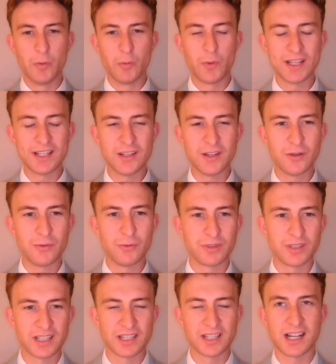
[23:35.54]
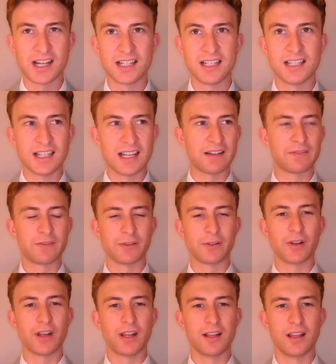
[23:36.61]
When you decided
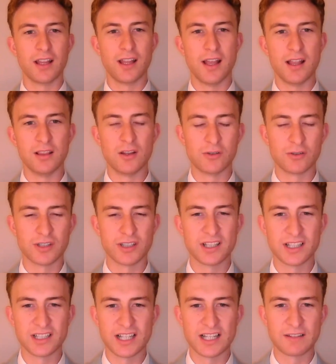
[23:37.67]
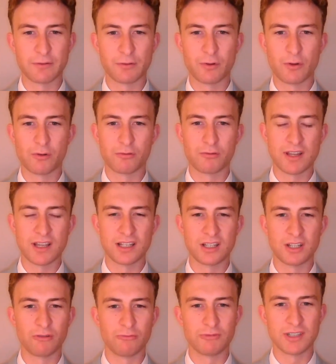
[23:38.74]
after a long and successful career
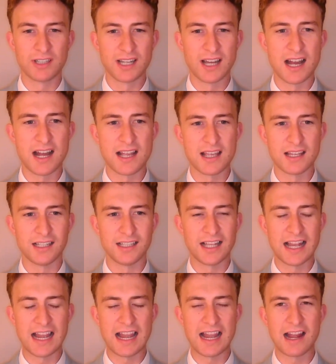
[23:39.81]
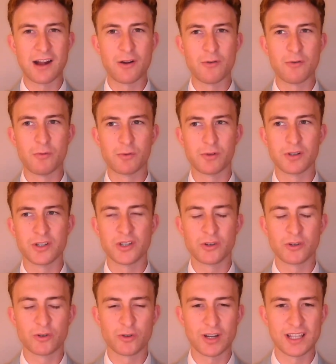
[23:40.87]
to retire, how was
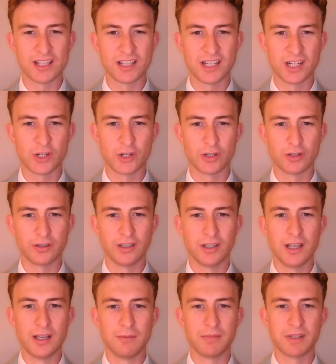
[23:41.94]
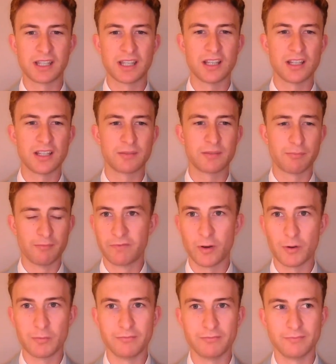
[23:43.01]
your transition? Because
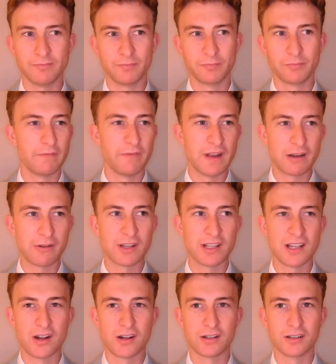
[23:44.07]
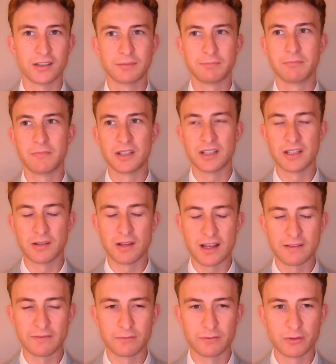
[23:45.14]
from very young, your
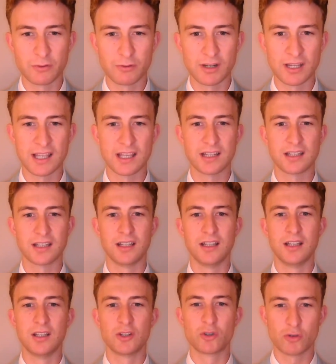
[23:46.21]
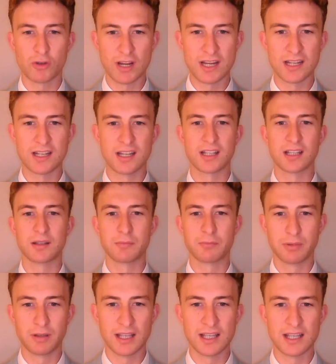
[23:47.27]
life was cricket, training,
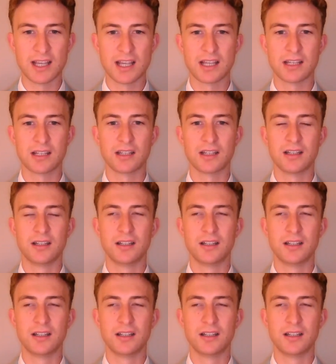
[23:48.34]
playing,